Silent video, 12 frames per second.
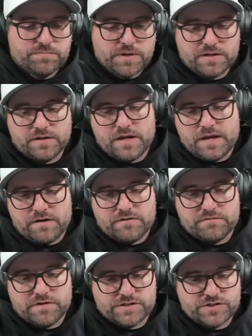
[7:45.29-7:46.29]
But
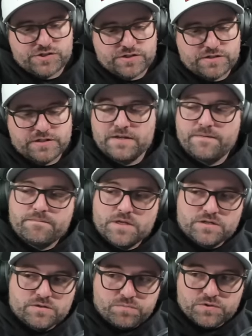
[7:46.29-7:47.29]
rest assured,
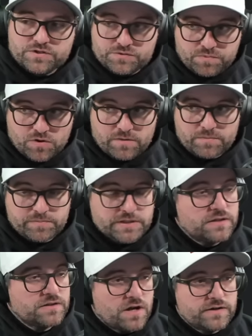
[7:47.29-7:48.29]
there's
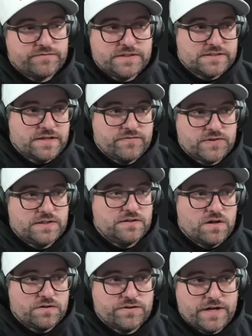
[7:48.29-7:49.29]
probably a lot of these $17
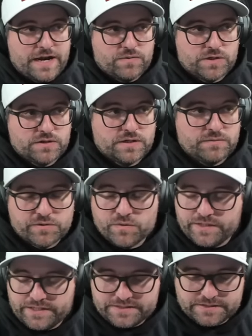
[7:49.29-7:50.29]
an hour
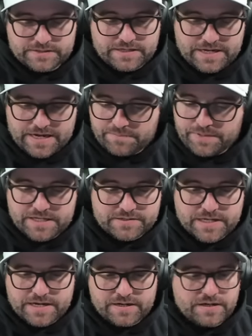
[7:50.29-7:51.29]
employees at
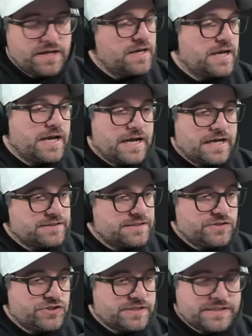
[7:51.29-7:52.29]
PSA, at
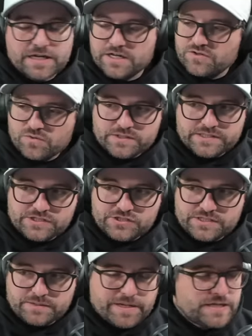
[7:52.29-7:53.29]
CGC. I don't know what
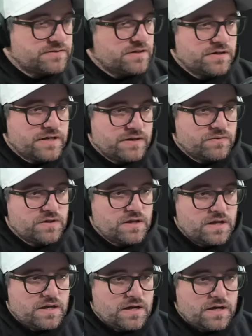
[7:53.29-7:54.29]
CGC pay is starting out.
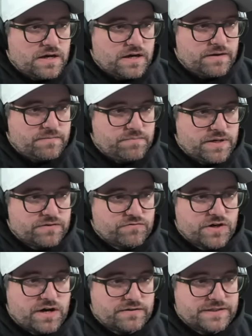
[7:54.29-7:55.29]
Um, but
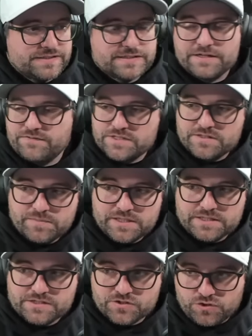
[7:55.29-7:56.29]
regardless, if it's somebody
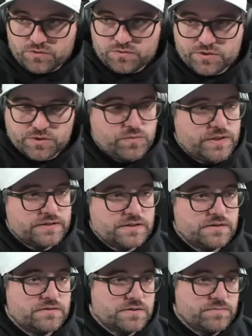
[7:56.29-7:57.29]
that's new to
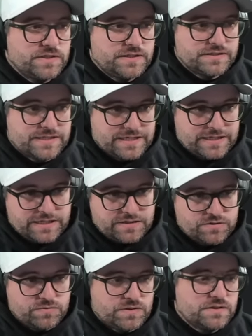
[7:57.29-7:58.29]
it, somebody that's getting
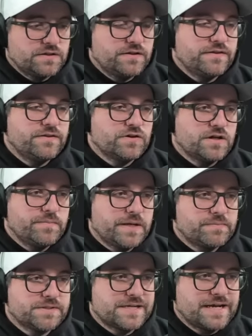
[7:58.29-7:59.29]
into it, they're going to
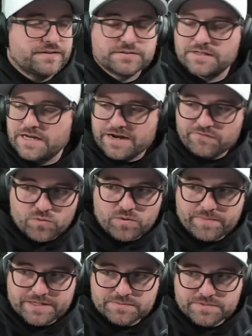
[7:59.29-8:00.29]
make mistakes.
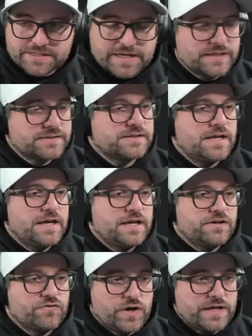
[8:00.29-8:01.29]
Everyone makes mistakes.
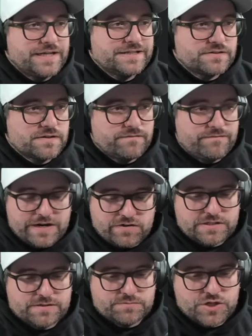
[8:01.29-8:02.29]
Grading is
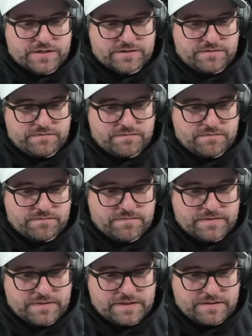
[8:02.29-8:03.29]
very subjective
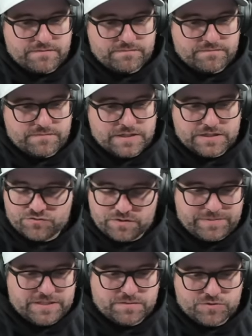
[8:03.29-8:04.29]

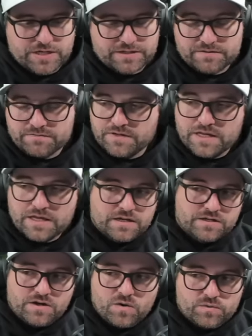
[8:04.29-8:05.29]
extremely subjective.
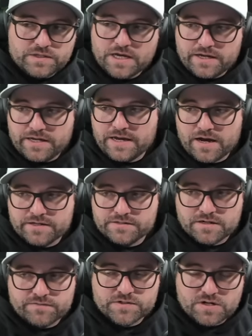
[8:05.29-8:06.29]
No, the AI
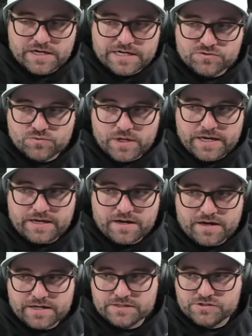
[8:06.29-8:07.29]
stuff is not actual
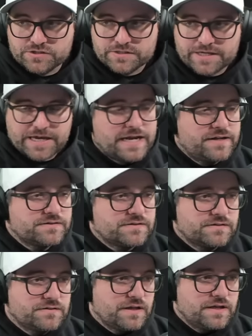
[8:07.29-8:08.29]
AI. It's just scans,
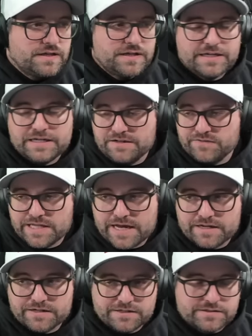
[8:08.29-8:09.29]
and even
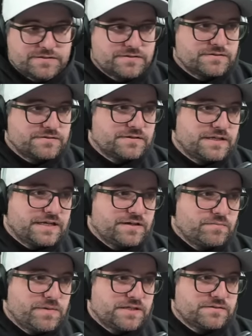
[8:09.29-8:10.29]
that is hit
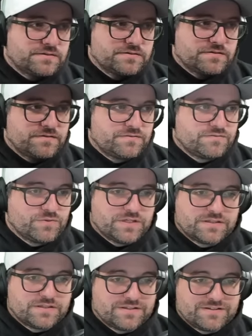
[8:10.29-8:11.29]
or miss
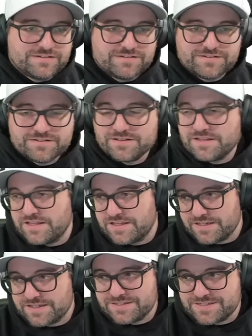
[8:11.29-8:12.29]
with
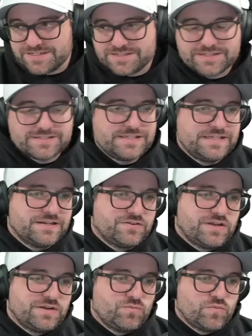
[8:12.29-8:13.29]
consistency
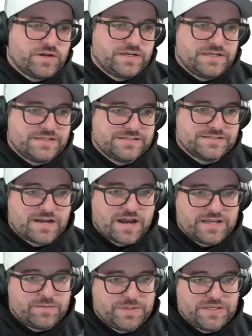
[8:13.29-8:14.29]
and, and what is
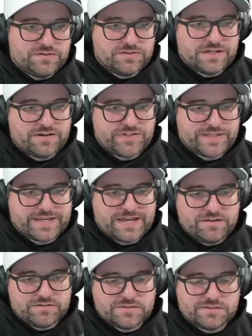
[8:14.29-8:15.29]
eye appeal and everything
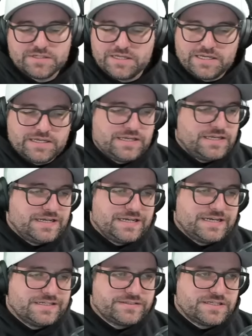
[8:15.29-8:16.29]
else.
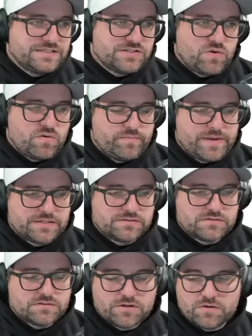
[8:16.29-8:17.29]
It's it's a whole
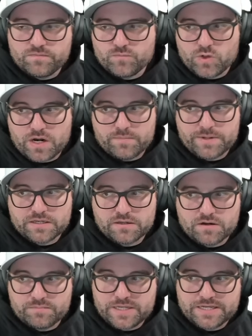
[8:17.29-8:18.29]
mess. So we are
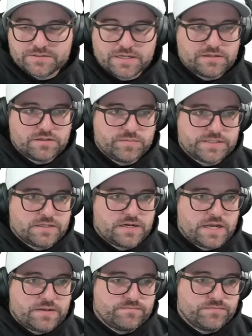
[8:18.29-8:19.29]
picking on PSA a little bit
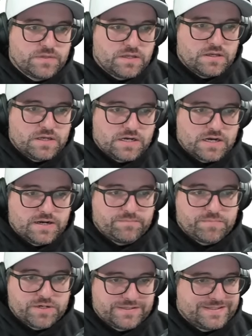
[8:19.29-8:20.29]
today,
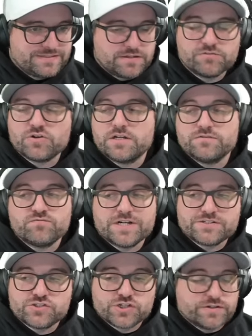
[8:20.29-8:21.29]
um, but this uh, uh,
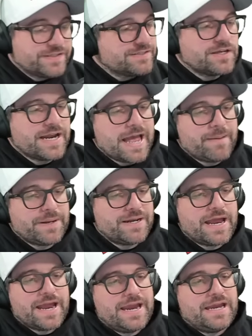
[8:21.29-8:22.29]
rest assured, this could
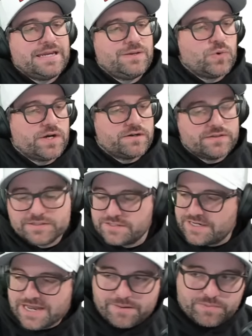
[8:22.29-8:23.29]
happen anywhere. This
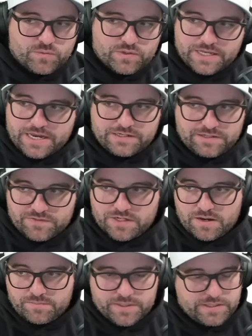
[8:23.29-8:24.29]
could happen with any of the
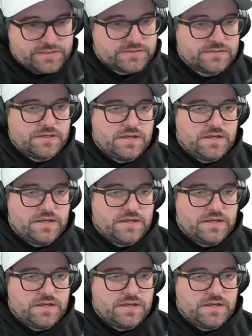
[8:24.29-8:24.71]
companies.